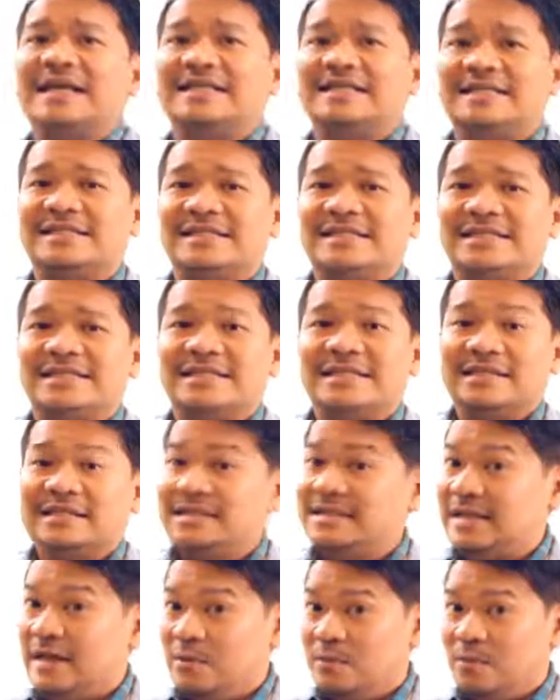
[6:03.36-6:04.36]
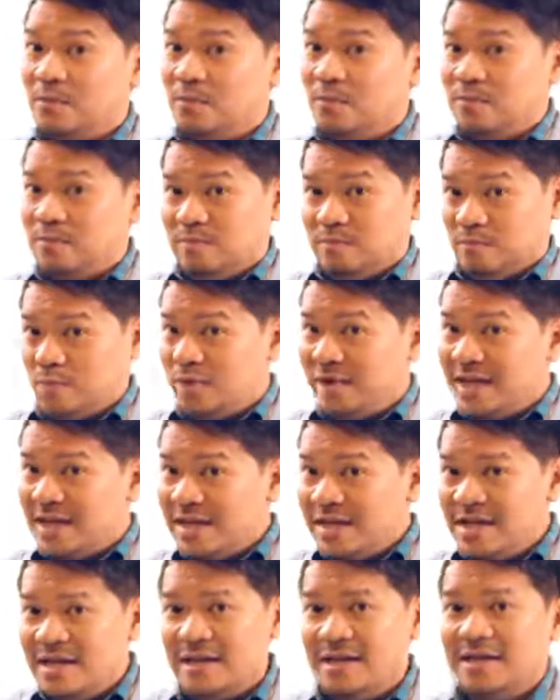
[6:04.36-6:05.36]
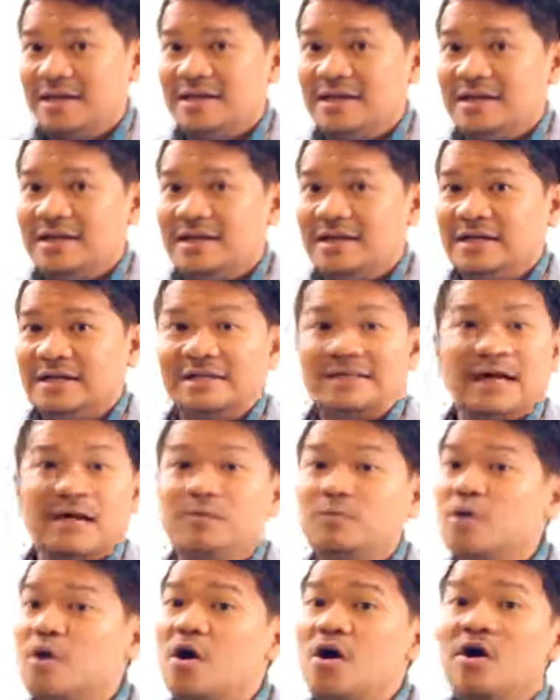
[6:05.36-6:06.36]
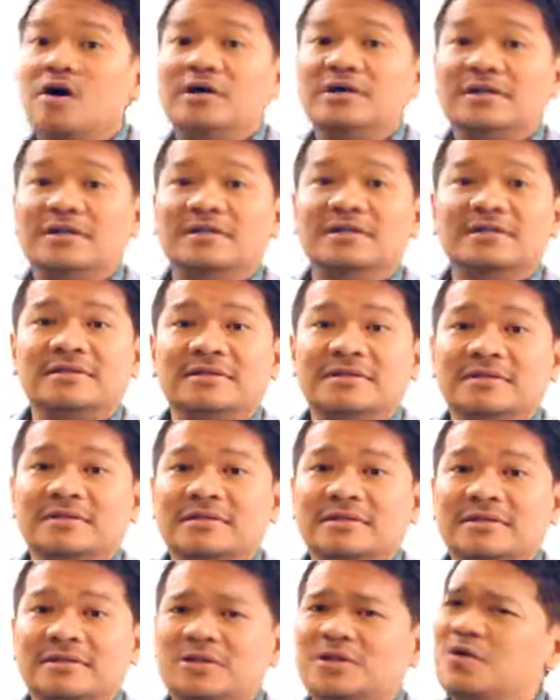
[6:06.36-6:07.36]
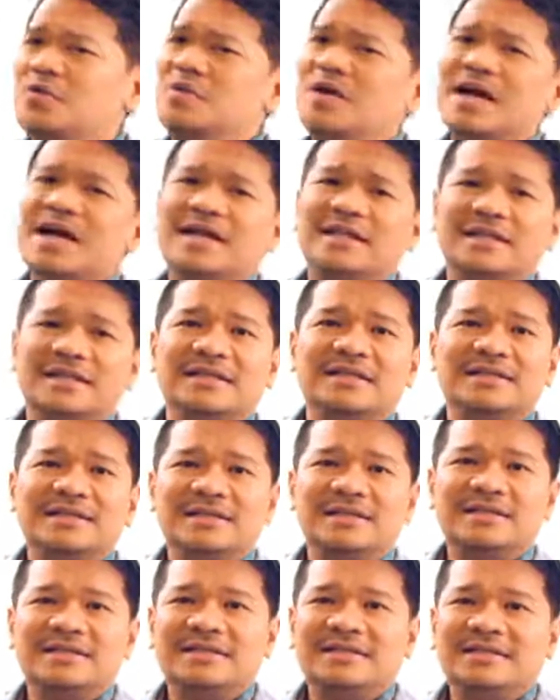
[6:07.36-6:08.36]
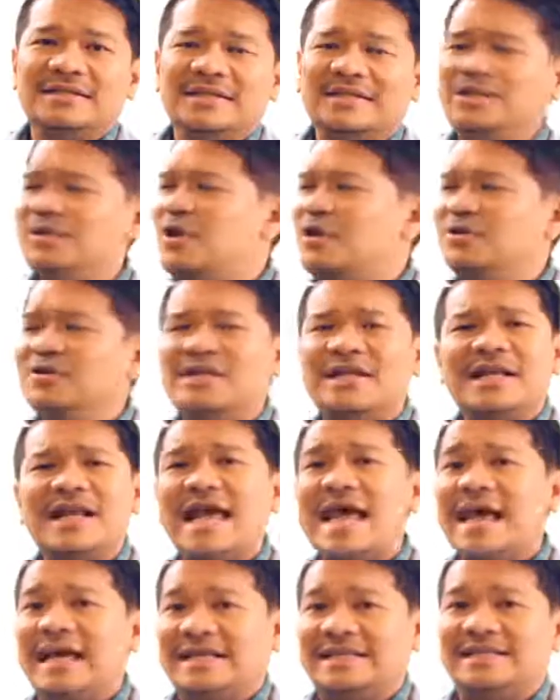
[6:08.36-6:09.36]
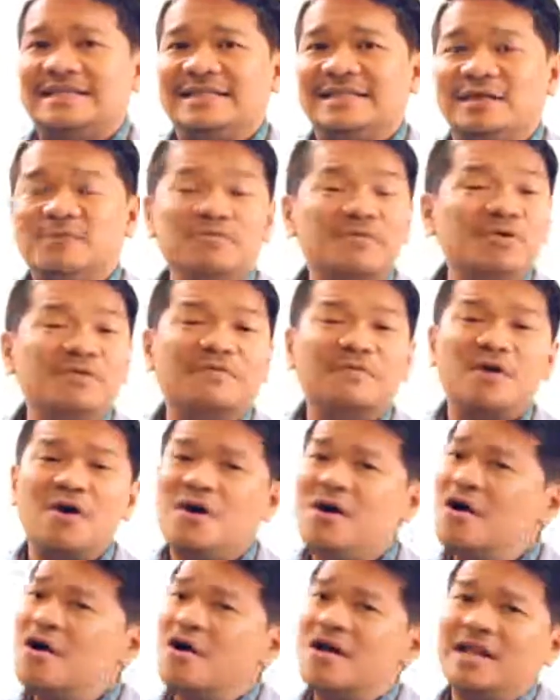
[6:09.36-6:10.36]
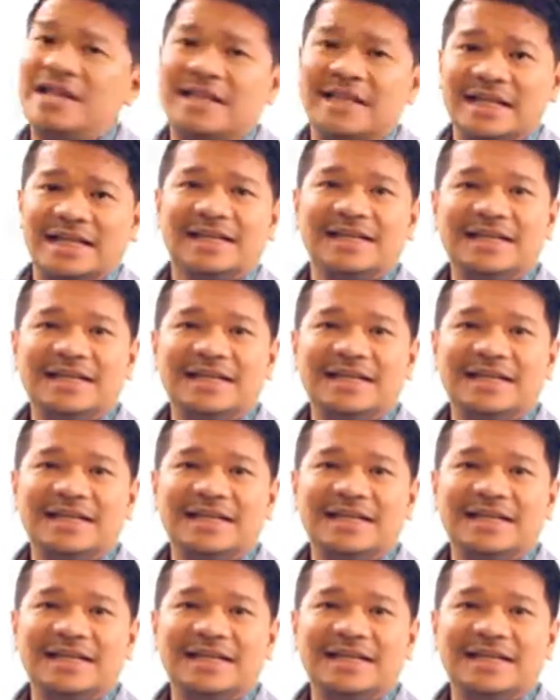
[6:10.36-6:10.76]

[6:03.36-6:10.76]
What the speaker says: next. Some will, some won't. So what? Just go to the next. Move on.